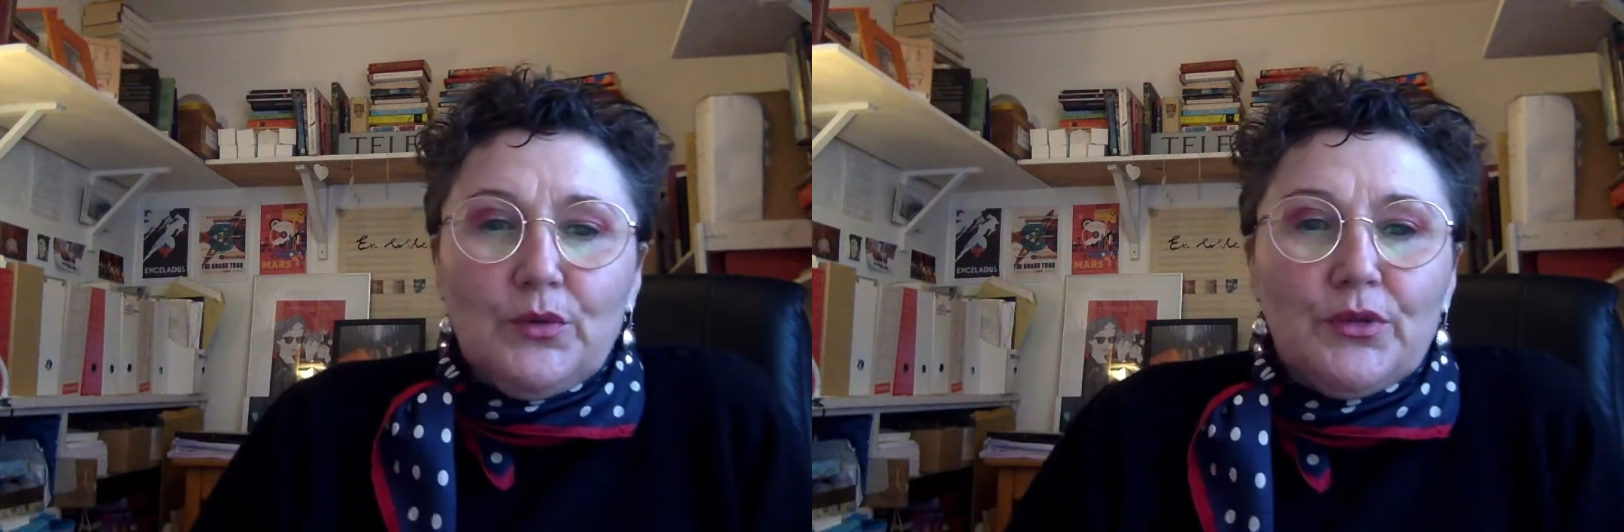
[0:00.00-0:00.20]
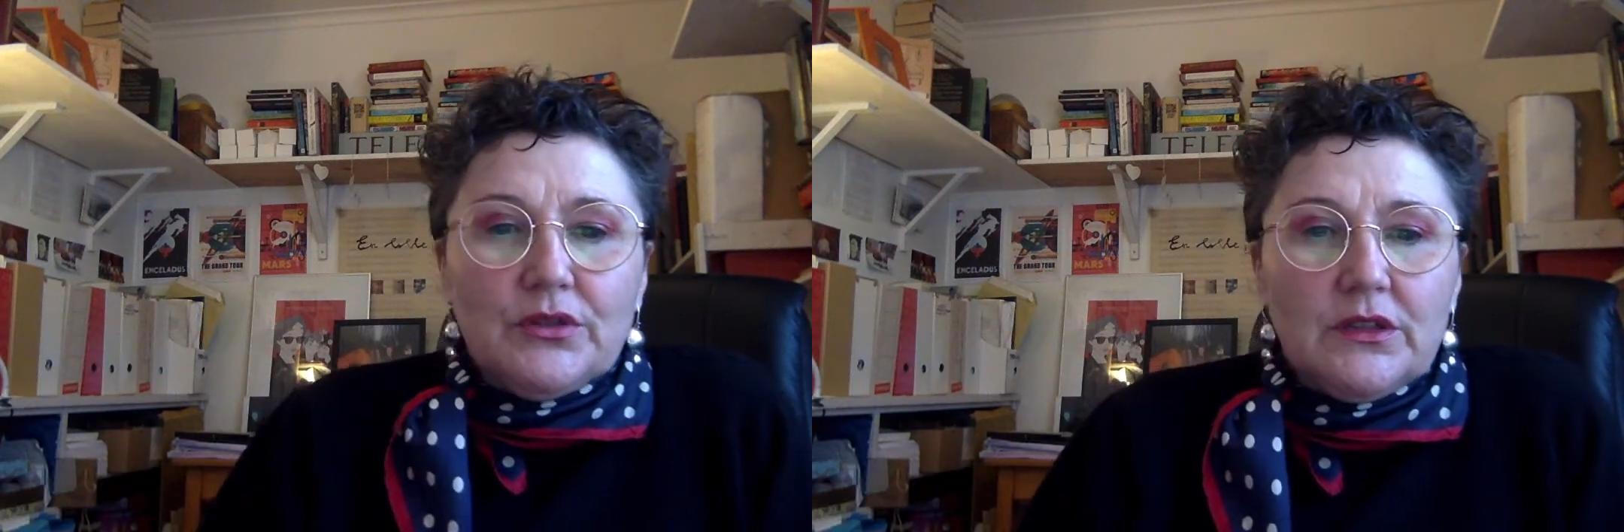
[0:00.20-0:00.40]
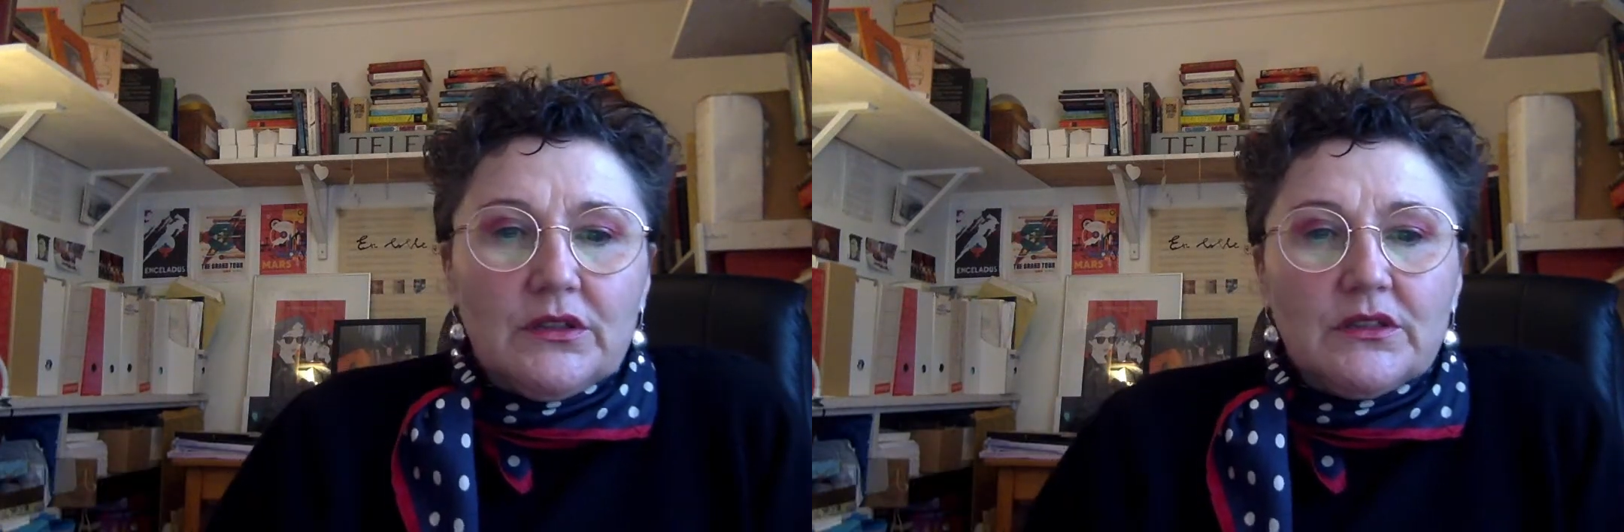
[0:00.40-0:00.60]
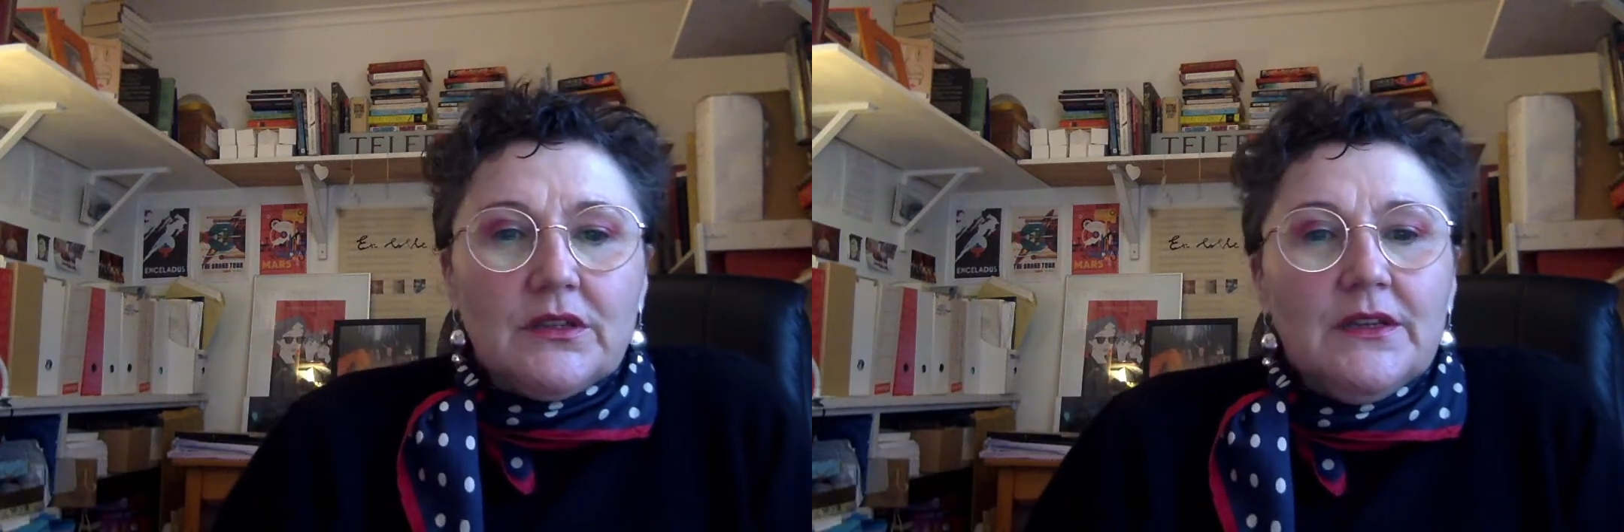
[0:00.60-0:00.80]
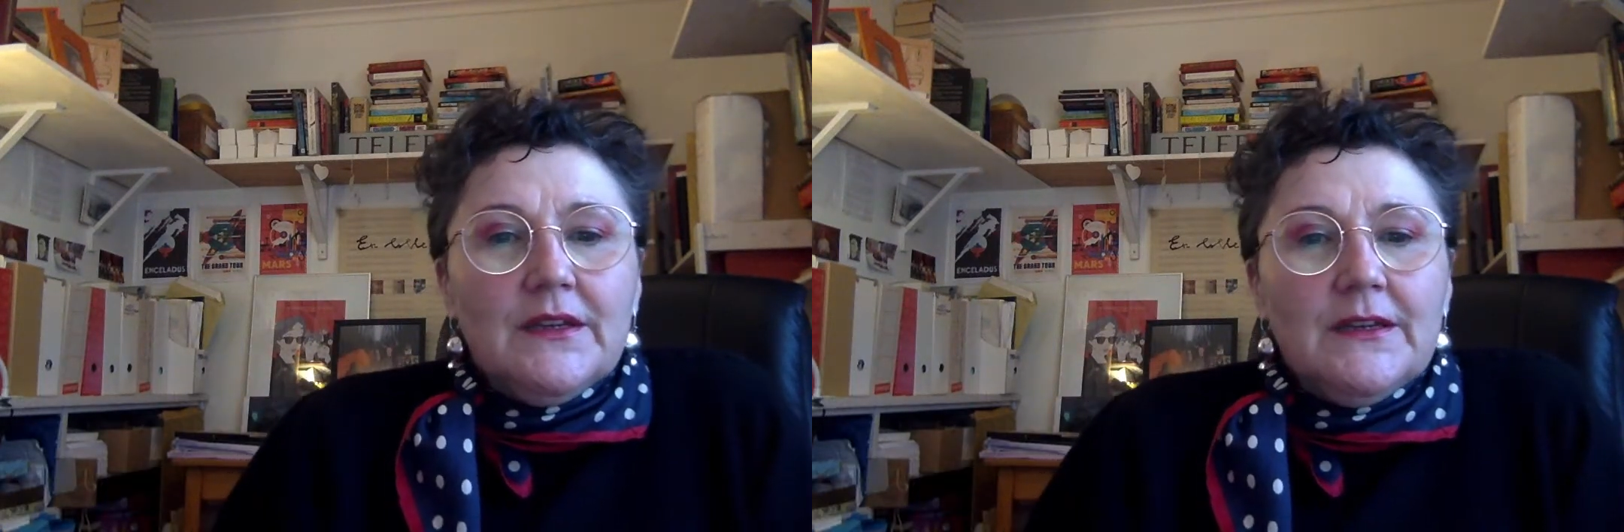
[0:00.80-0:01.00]
product
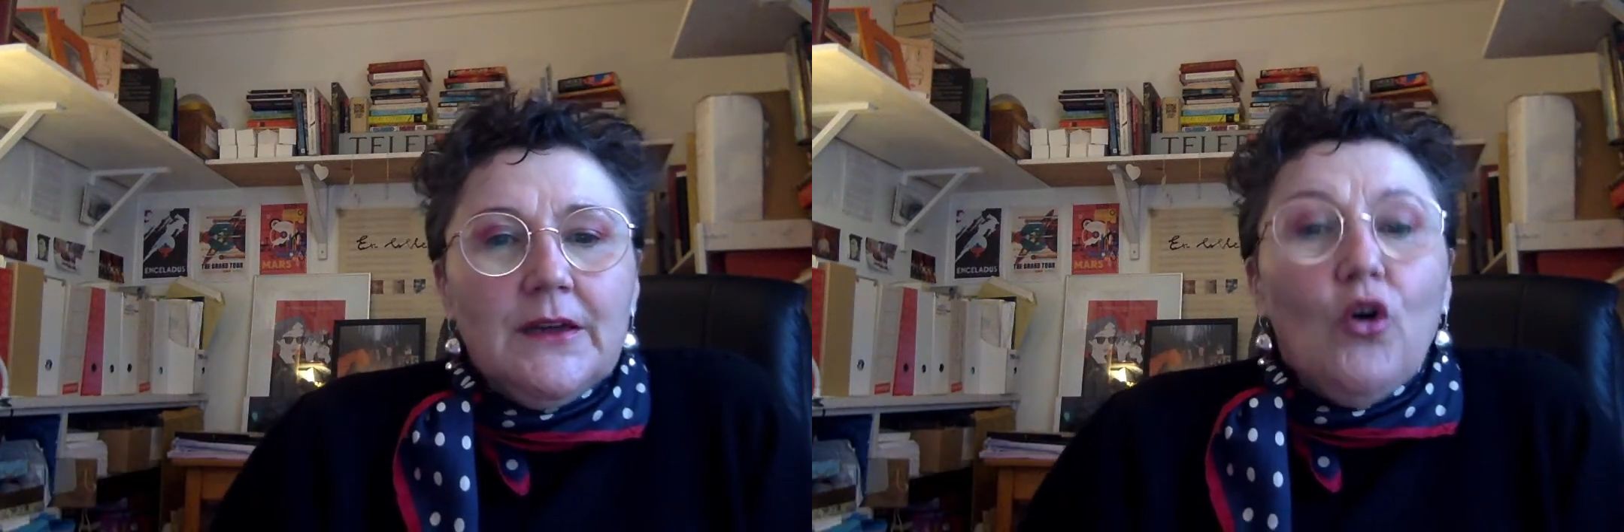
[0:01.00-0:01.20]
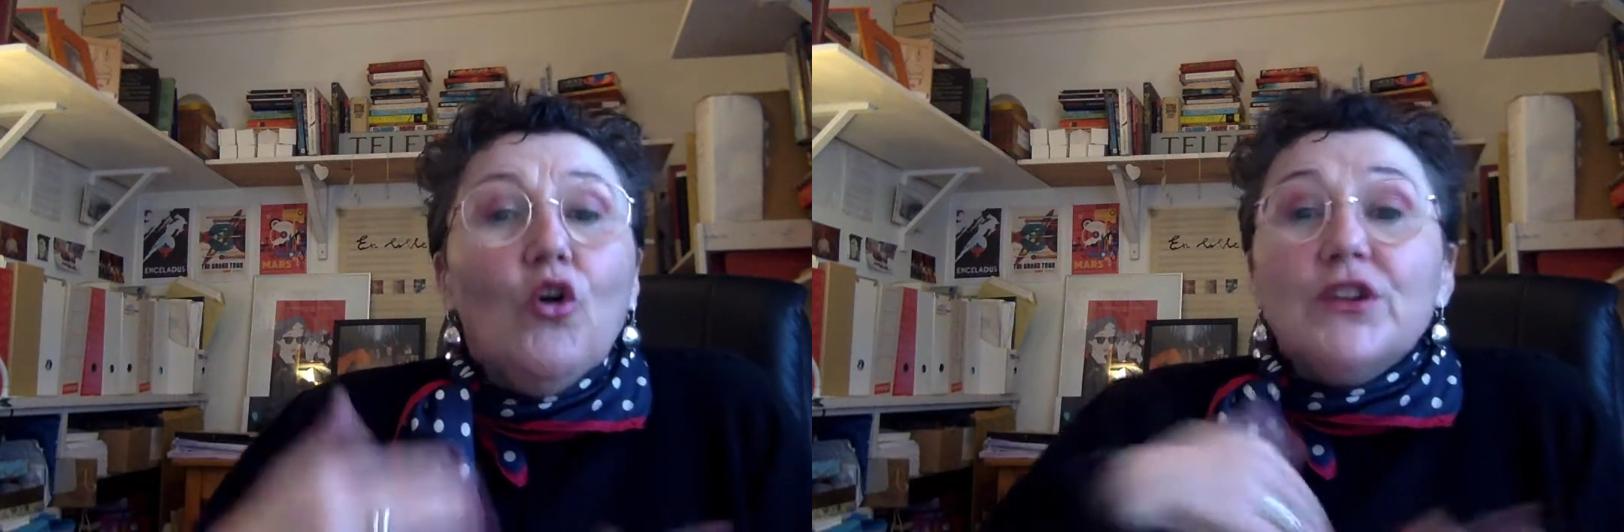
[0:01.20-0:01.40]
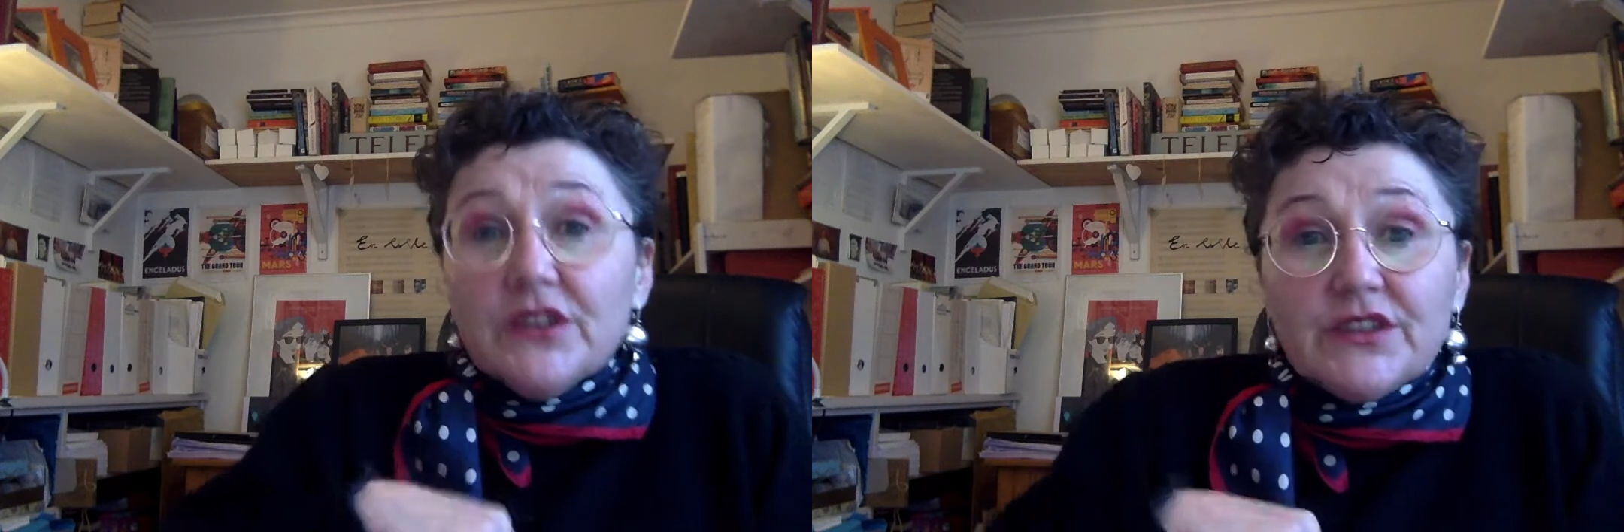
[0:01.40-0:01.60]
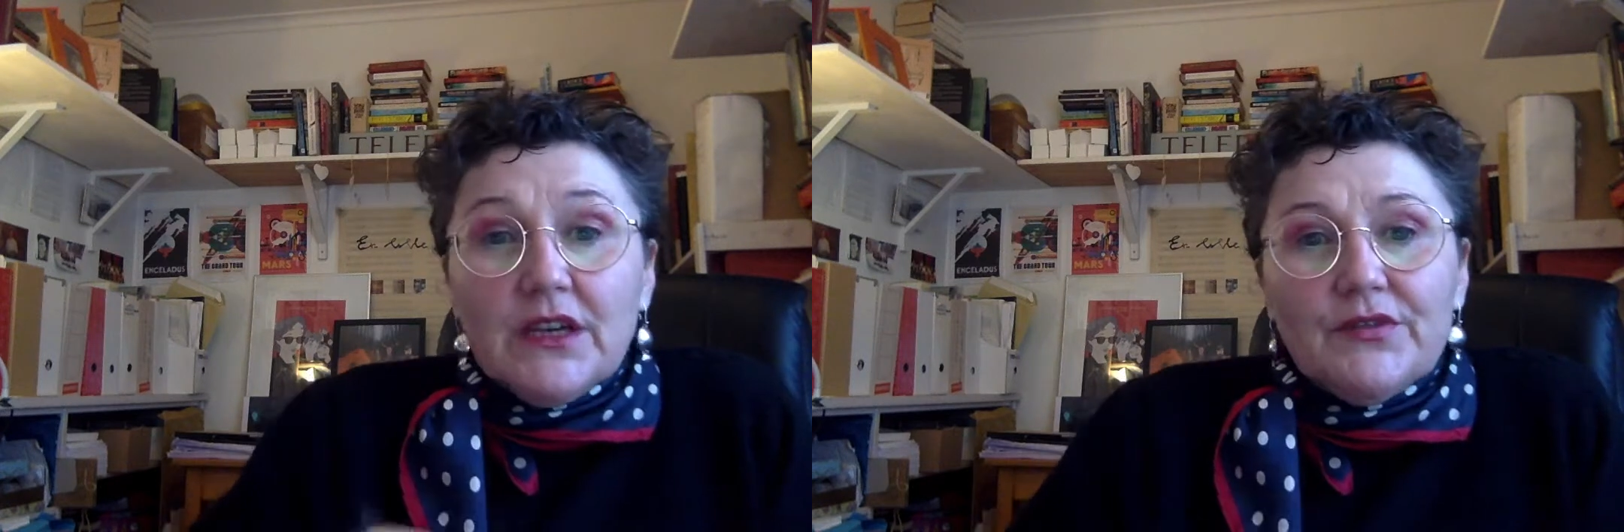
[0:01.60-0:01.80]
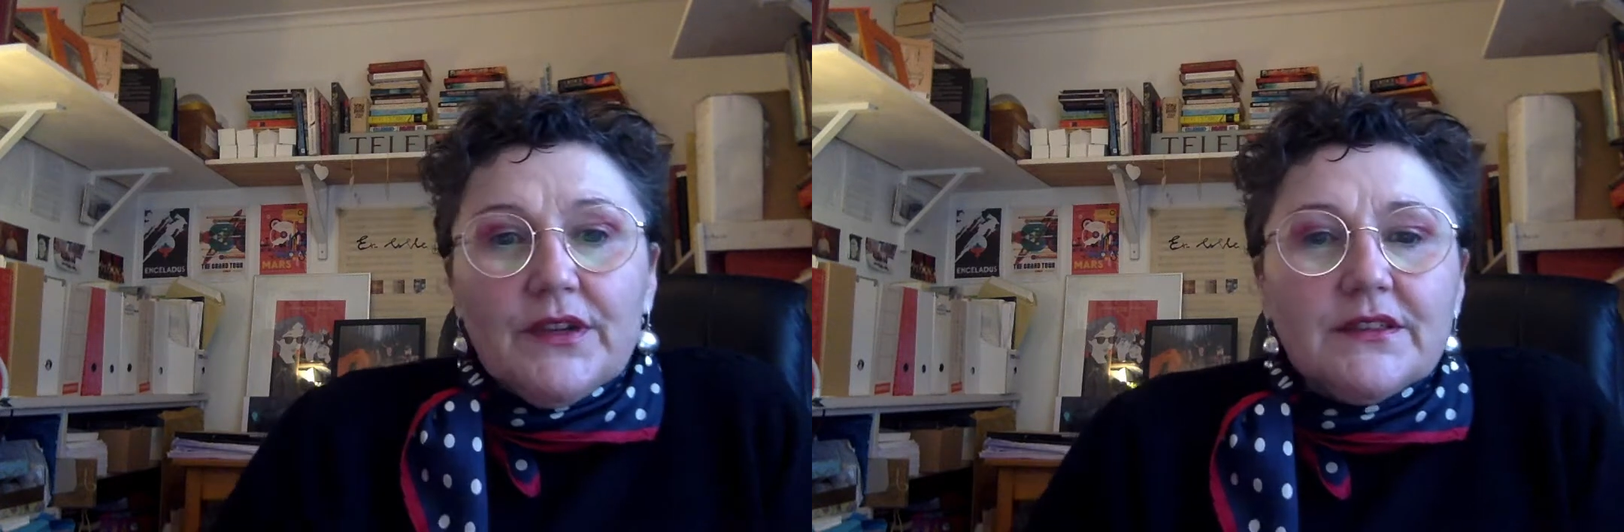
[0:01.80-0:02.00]
or your
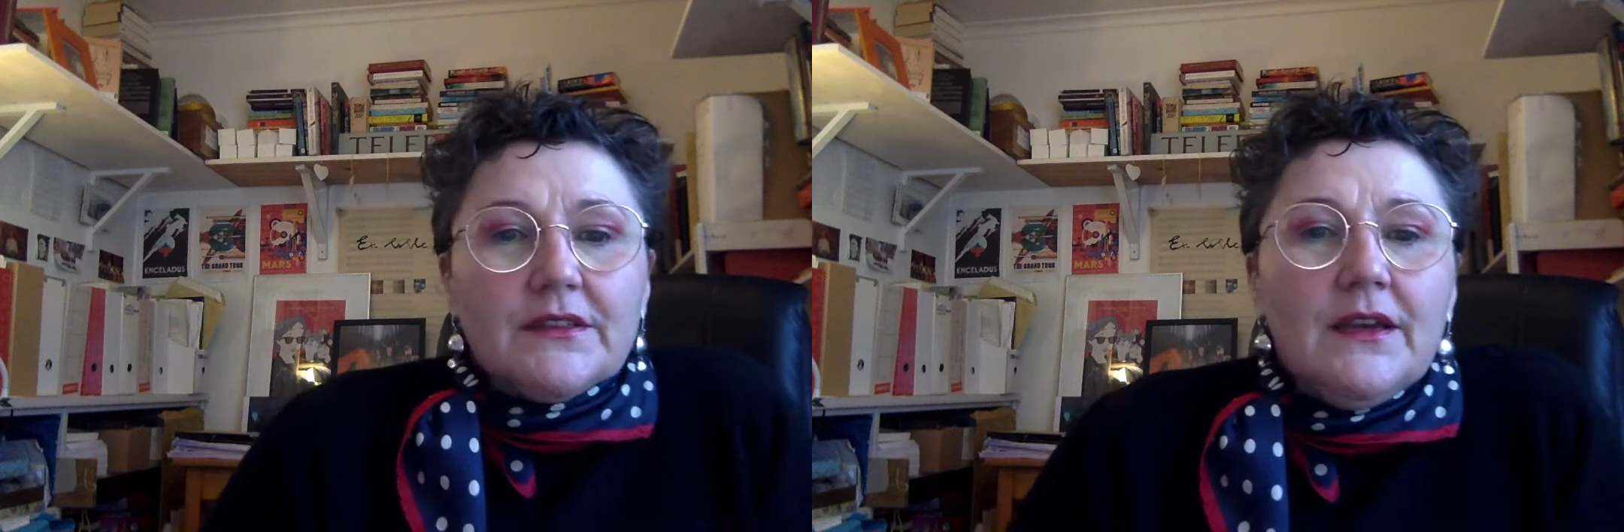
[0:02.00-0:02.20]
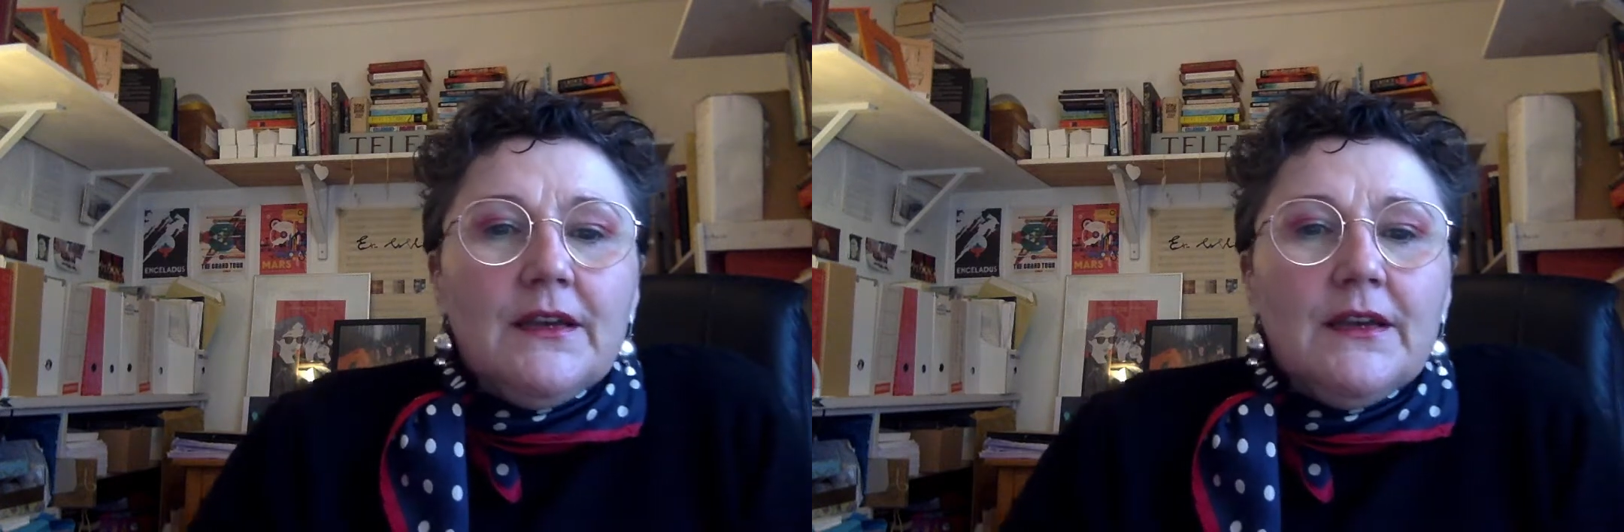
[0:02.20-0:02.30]
service.